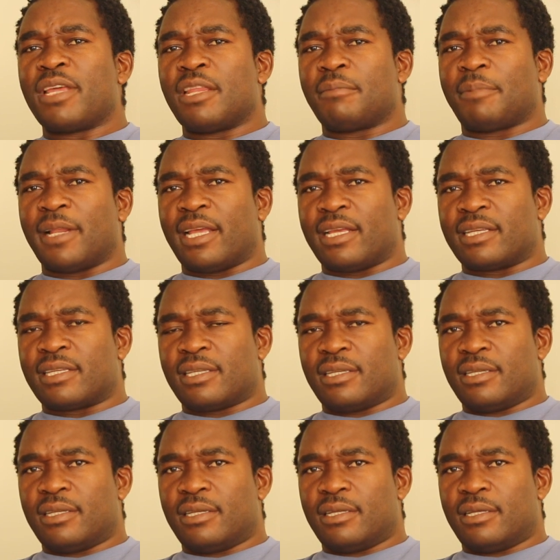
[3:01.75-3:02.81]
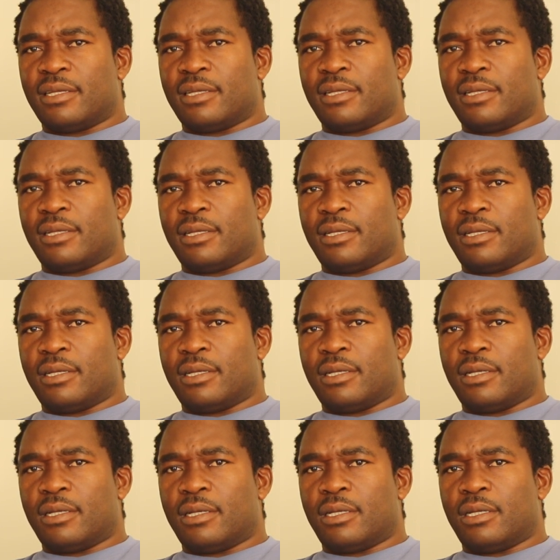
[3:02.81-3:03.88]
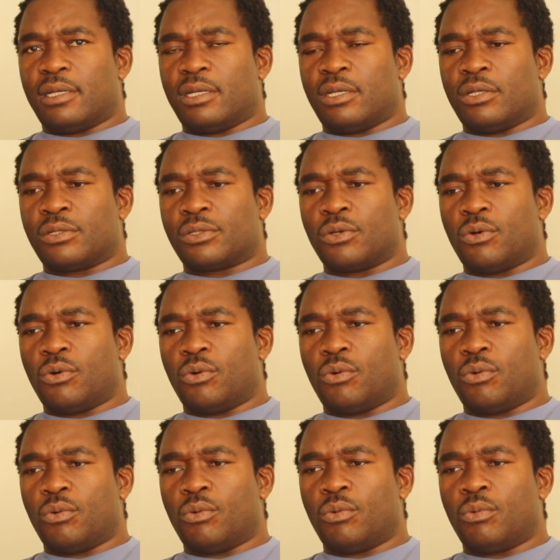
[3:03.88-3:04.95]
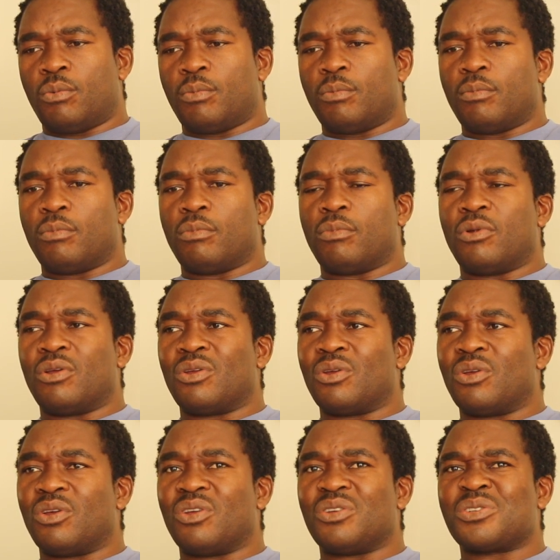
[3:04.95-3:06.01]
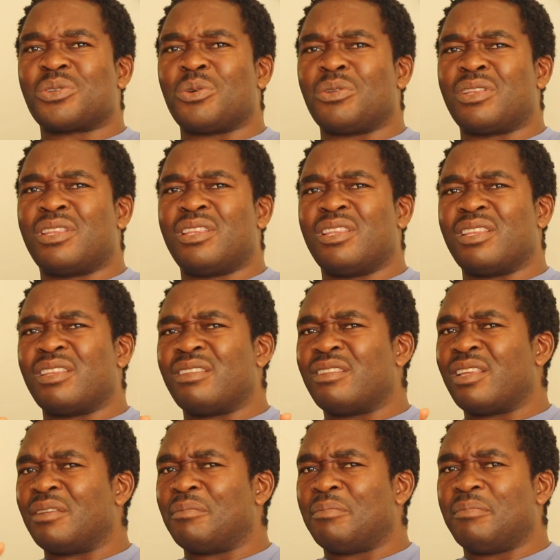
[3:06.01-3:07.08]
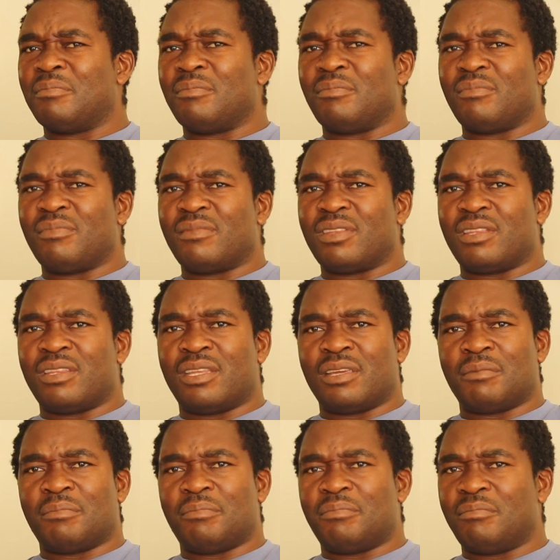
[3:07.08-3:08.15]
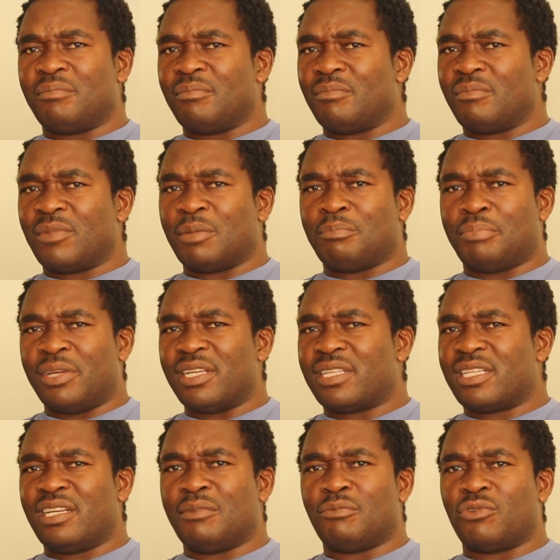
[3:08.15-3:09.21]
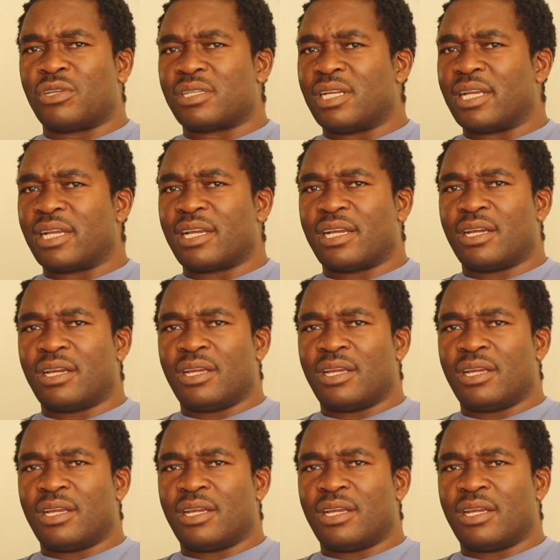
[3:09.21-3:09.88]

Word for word: many players. Okay. So so they they the B team was like